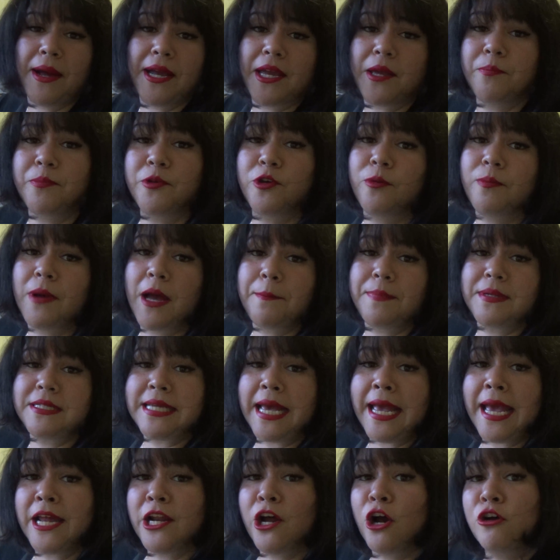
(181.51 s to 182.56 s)
I can peel my
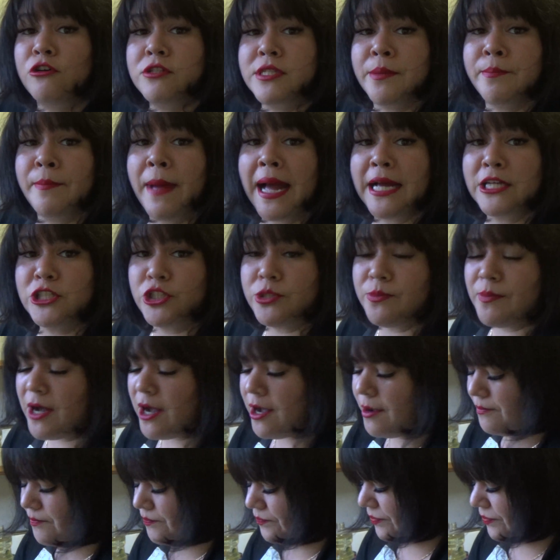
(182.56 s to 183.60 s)
potatoes and mash them up